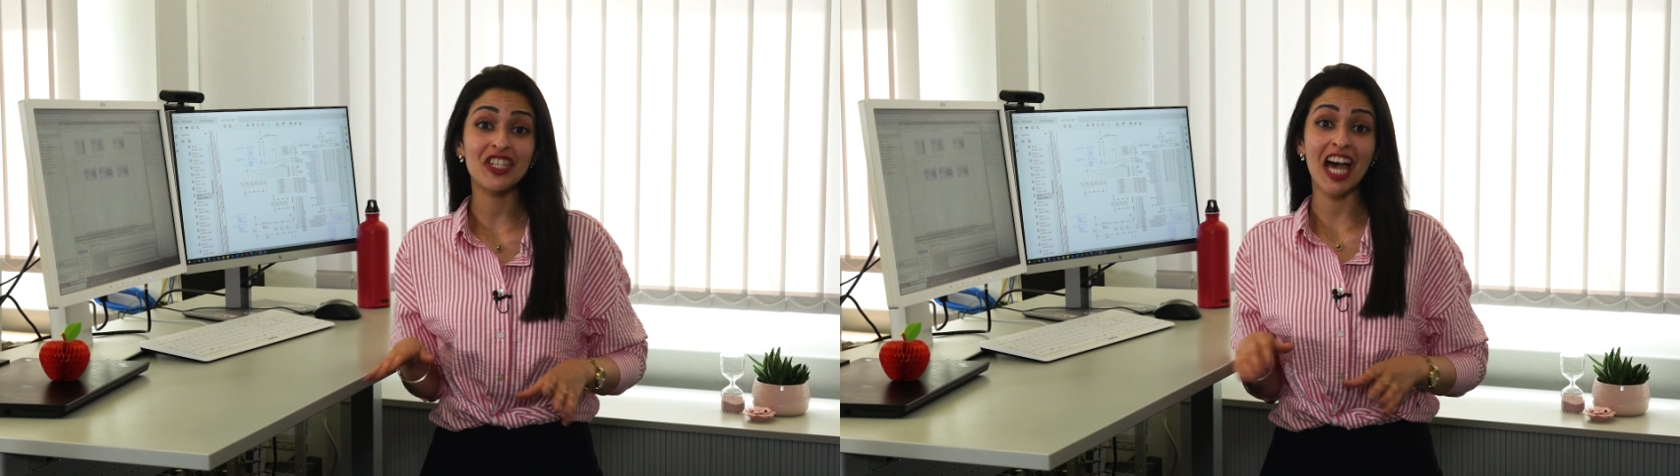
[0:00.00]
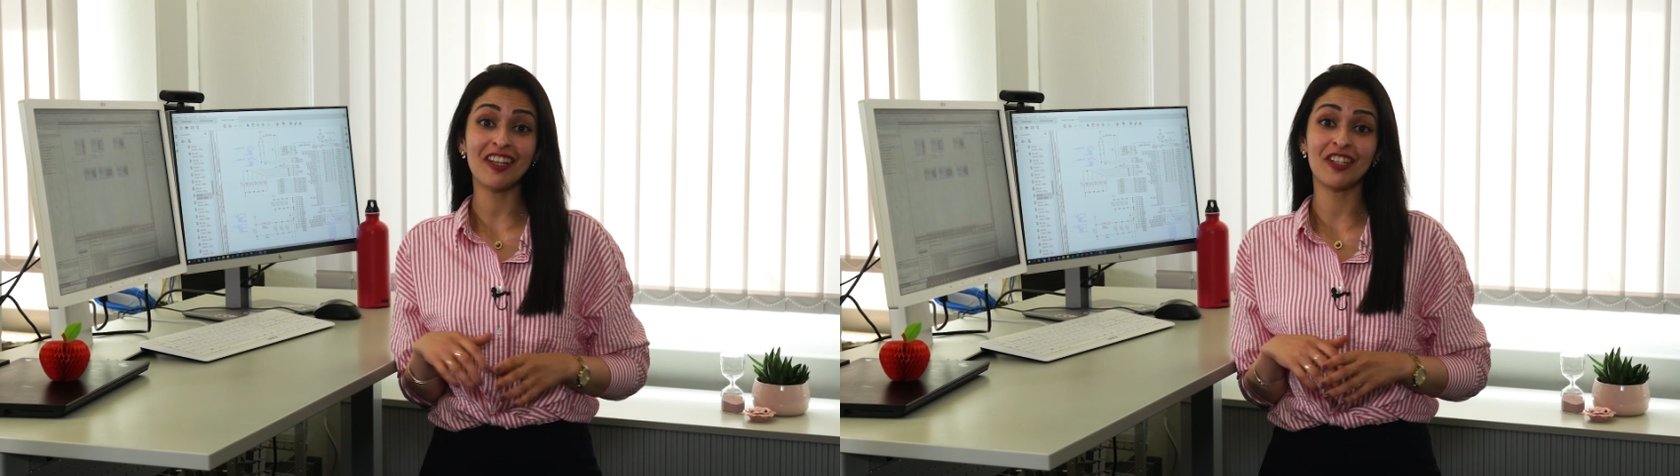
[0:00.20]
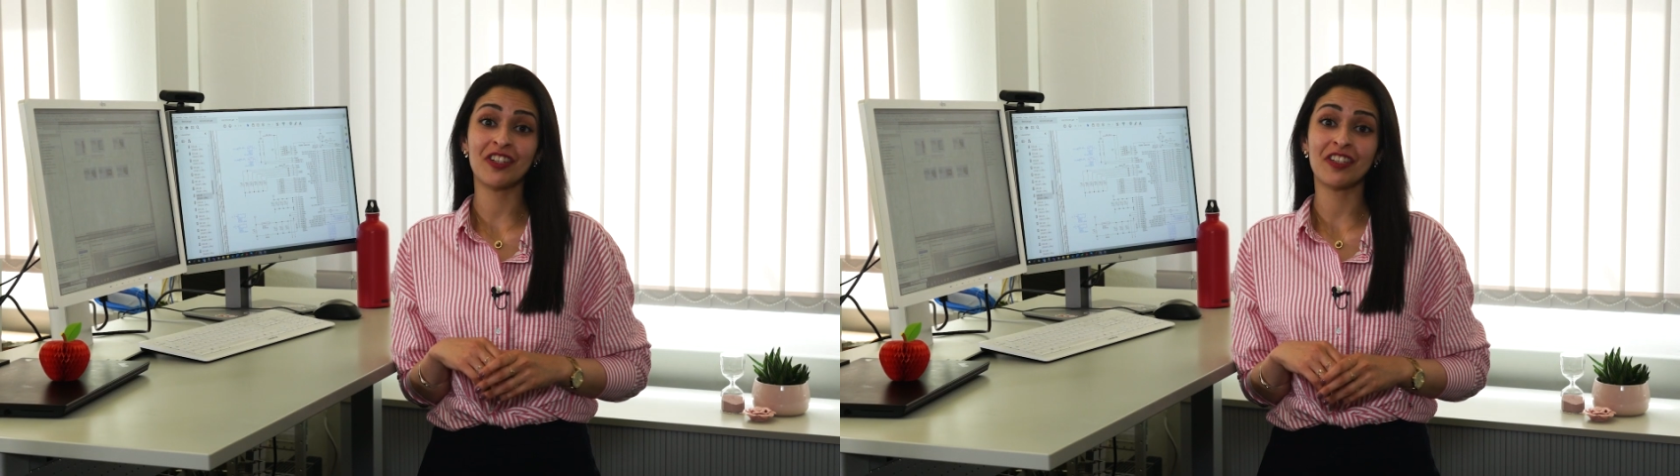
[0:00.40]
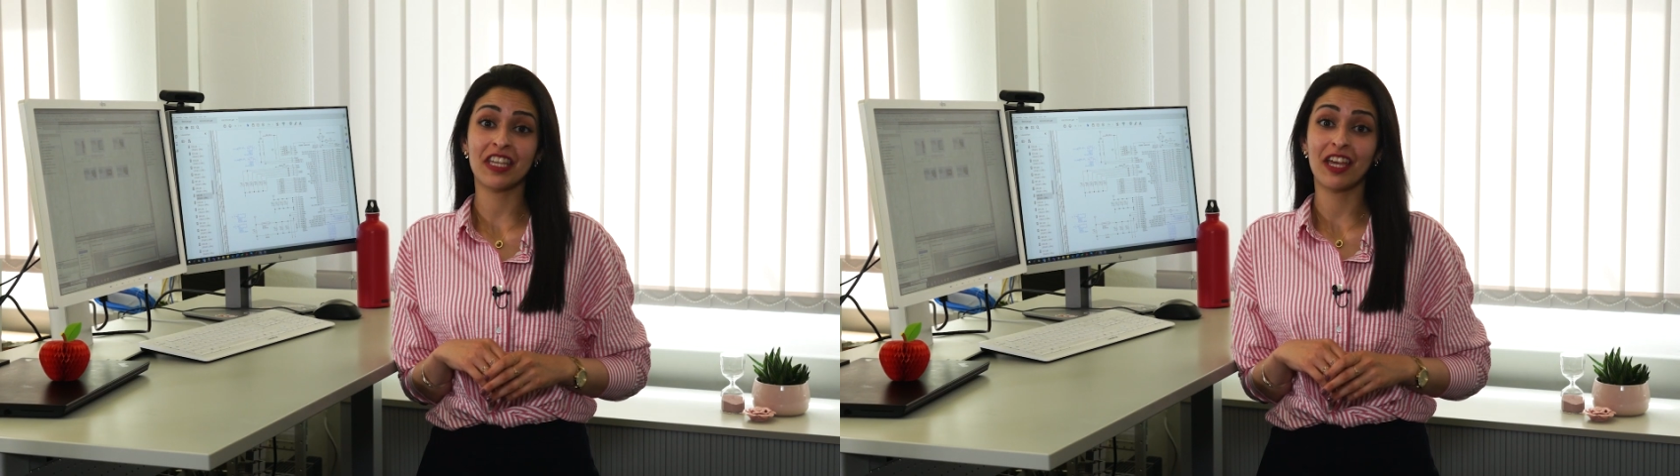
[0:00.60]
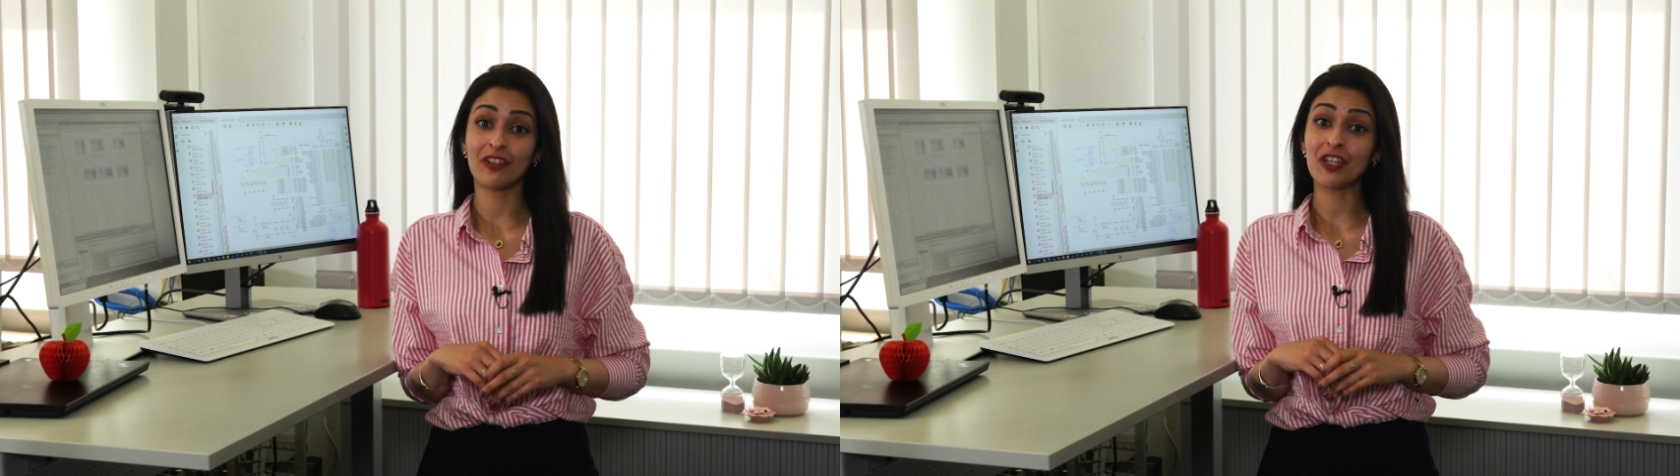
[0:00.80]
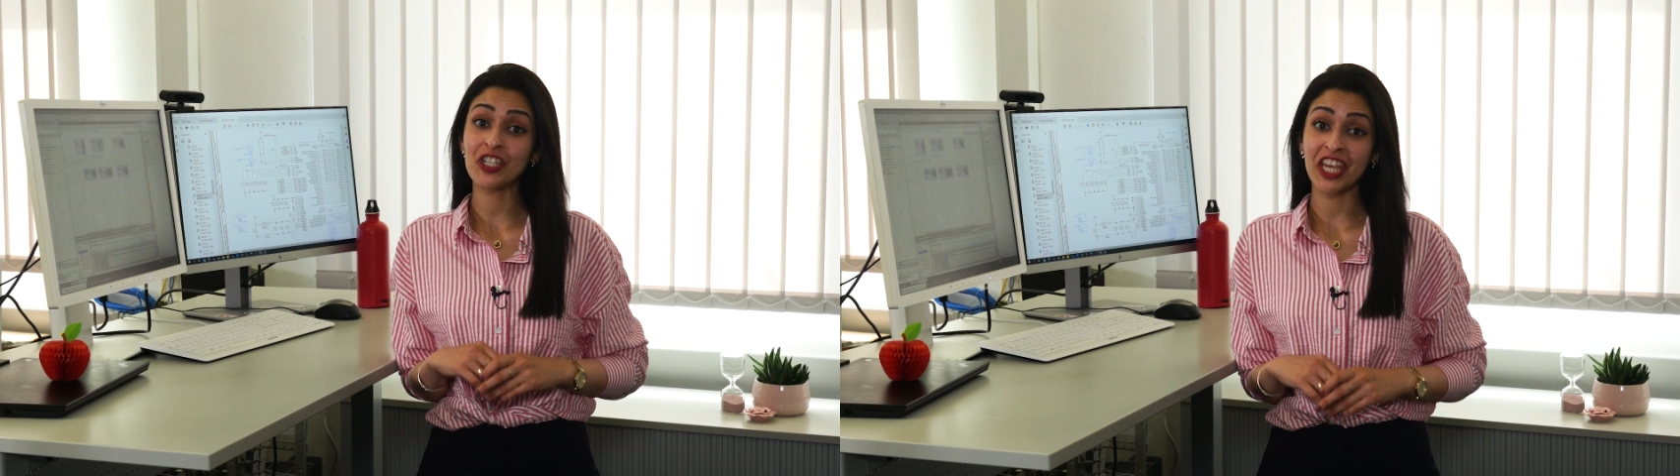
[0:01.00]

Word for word: challenges and knowledge